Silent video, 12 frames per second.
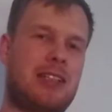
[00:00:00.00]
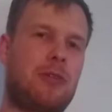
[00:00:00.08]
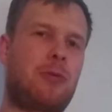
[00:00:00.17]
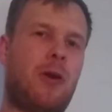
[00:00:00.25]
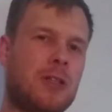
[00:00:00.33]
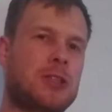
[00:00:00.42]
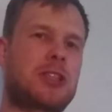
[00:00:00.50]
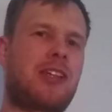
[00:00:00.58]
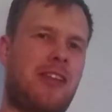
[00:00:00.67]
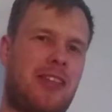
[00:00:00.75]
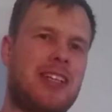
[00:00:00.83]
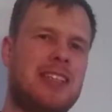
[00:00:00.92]
watch
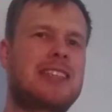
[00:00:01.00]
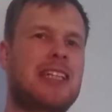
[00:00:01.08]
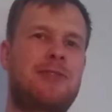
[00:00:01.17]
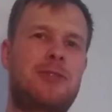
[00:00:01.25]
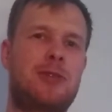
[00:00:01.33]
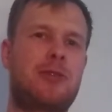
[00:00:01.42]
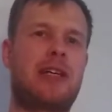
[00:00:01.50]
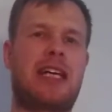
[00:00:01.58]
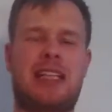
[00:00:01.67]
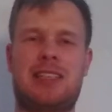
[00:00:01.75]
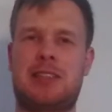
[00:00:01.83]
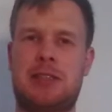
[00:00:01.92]
the interview
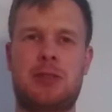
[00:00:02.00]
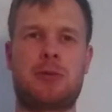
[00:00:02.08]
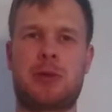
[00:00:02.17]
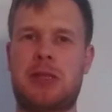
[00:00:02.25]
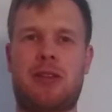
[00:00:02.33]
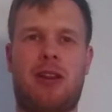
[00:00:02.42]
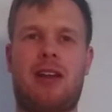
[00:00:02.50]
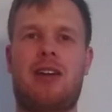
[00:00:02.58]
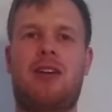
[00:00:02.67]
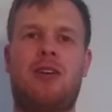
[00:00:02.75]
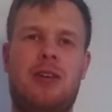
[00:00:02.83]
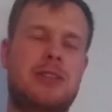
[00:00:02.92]
and you will
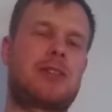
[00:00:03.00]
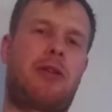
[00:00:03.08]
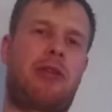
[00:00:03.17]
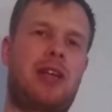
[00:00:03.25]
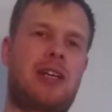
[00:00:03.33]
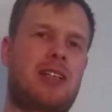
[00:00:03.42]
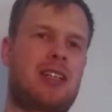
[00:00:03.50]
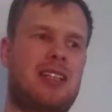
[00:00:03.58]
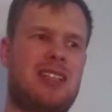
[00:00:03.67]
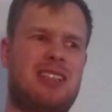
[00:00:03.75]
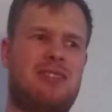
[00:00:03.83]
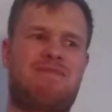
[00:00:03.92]
also think
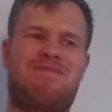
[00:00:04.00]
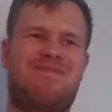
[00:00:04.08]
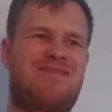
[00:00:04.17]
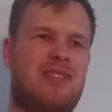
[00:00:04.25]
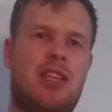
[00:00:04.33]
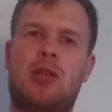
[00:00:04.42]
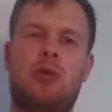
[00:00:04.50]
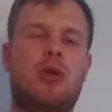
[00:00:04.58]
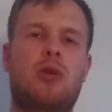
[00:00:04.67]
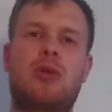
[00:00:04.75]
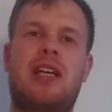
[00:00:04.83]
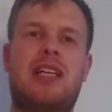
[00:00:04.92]
you
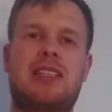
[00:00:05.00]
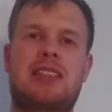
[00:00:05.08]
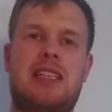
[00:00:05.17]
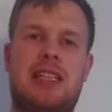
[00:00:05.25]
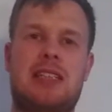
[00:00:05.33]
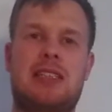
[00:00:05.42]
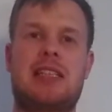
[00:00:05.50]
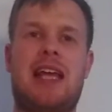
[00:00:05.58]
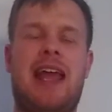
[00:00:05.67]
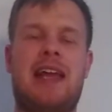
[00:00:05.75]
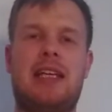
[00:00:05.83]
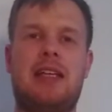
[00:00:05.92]
don't understand
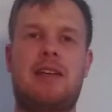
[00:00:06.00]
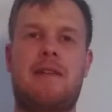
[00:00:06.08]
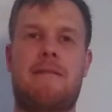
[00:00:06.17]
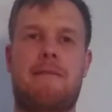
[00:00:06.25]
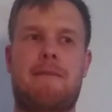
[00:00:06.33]
any